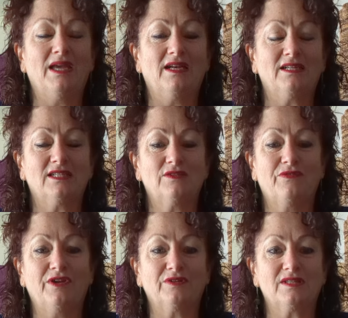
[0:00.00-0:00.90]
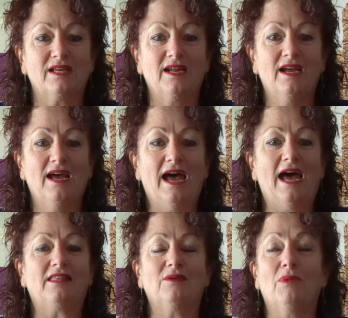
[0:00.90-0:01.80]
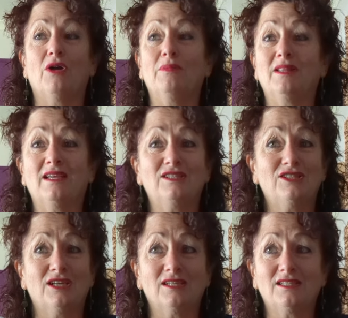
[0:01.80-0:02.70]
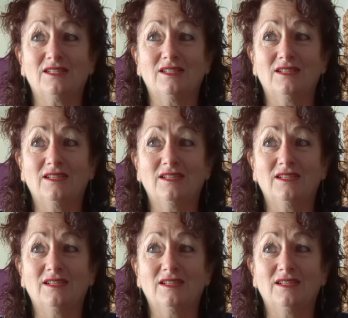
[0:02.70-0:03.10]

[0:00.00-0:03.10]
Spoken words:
And it just feels that at the moment, there's just